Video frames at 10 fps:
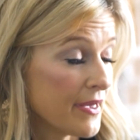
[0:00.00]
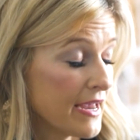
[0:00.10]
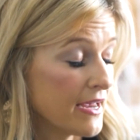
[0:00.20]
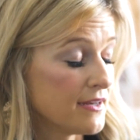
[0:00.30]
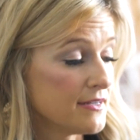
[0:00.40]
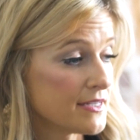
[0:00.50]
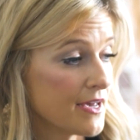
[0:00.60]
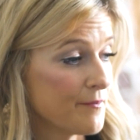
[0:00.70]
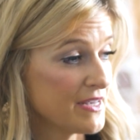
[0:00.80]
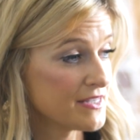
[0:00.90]
and
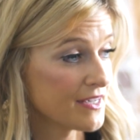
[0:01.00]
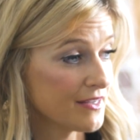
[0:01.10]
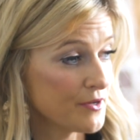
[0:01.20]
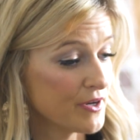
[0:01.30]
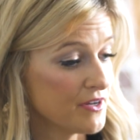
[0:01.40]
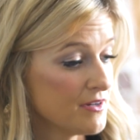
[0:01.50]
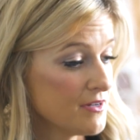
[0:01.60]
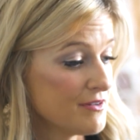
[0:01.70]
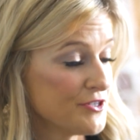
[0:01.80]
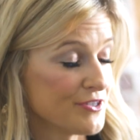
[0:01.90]
basically what you
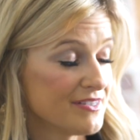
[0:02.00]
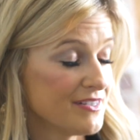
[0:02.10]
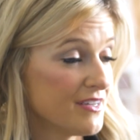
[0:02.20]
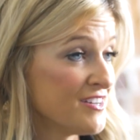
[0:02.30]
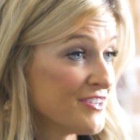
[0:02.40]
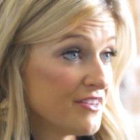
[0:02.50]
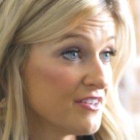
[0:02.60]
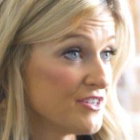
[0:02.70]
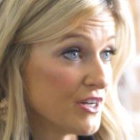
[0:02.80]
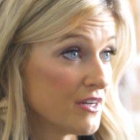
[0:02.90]
do is just dig into the
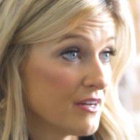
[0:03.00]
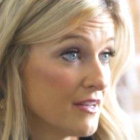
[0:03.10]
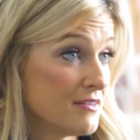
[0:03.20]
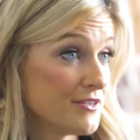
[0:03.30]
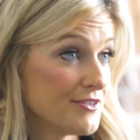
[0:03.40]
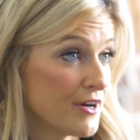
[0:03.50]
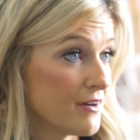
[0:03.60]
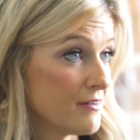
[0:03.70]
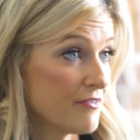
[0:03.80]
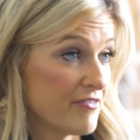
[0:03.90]
dirt and start